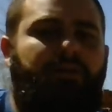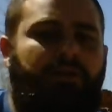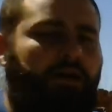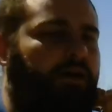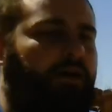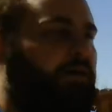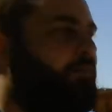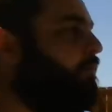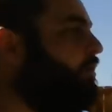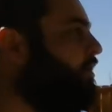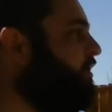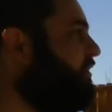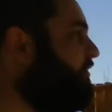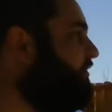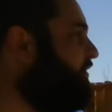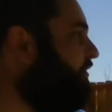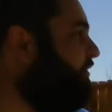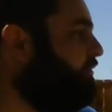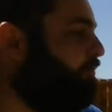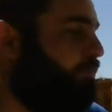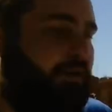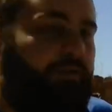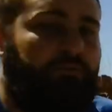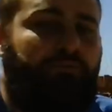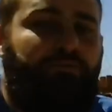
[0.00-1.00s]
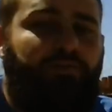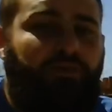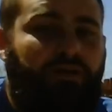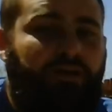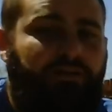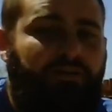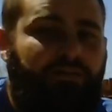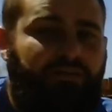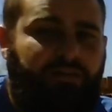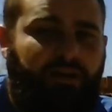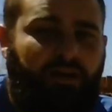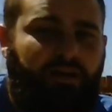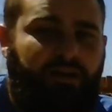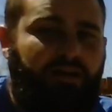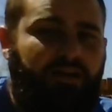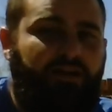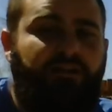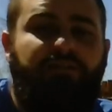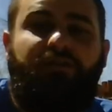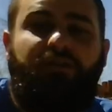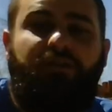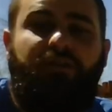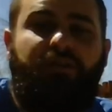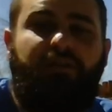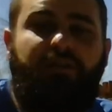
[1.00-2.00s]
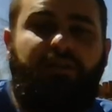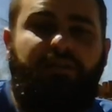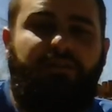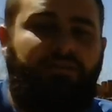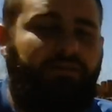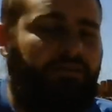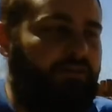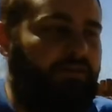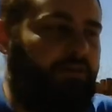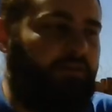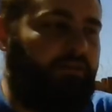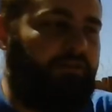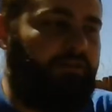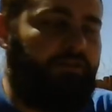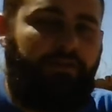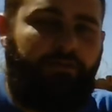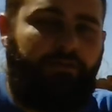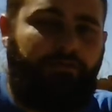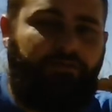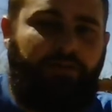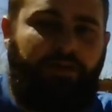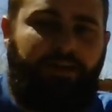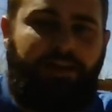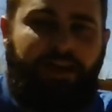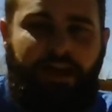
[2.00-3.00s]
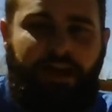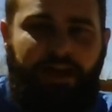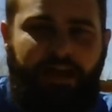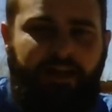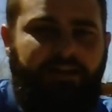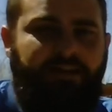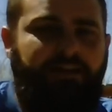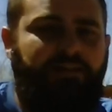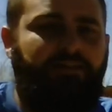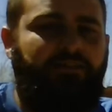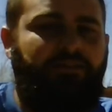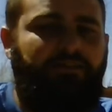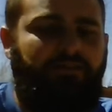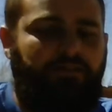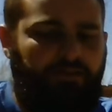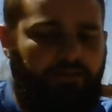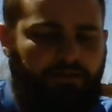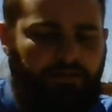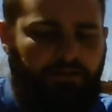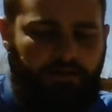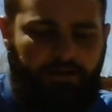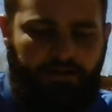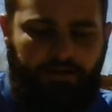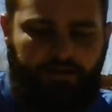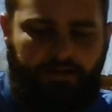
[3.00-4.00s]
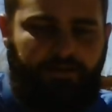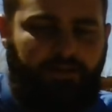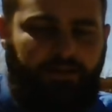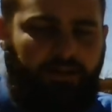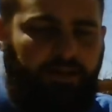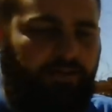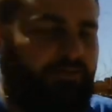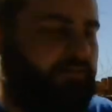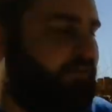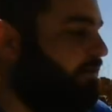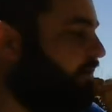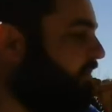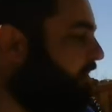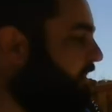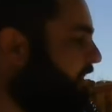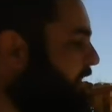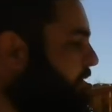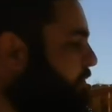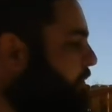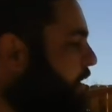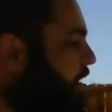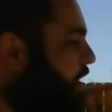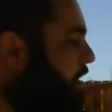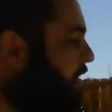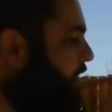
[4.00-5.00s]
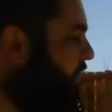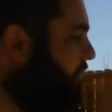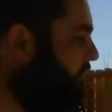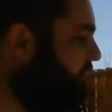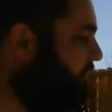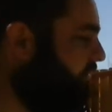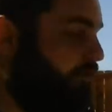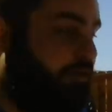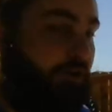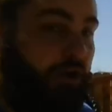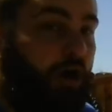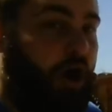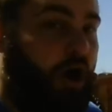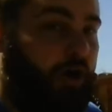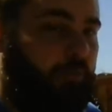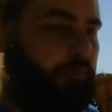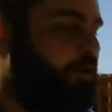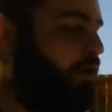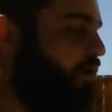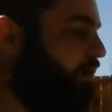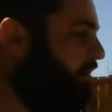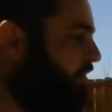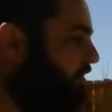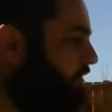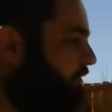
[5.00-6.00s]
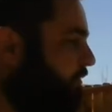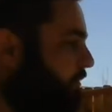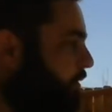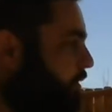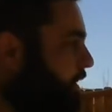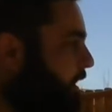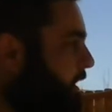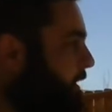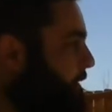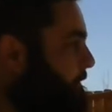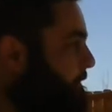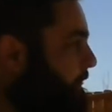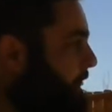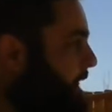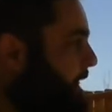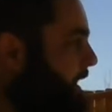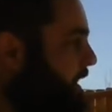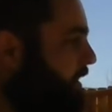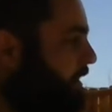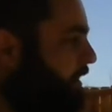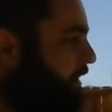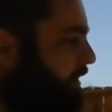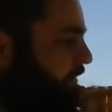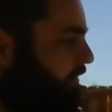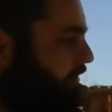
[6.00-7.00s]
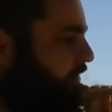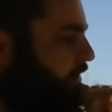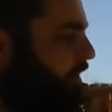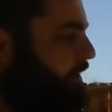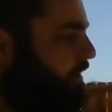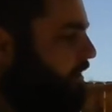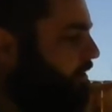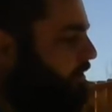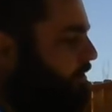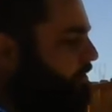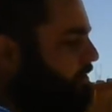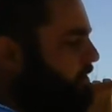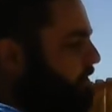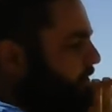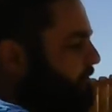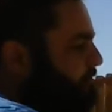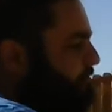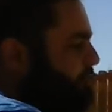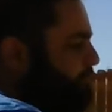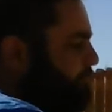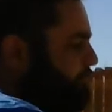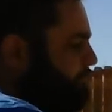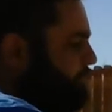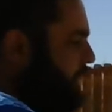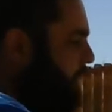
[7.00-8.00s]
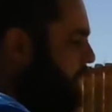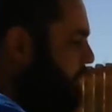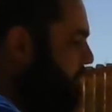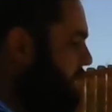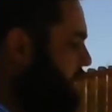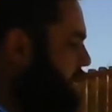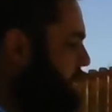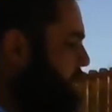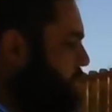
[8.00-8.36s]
Mars has been pretty studied, so you can see all the different canyons and things that are in Mars or on Mars. Okay, so let me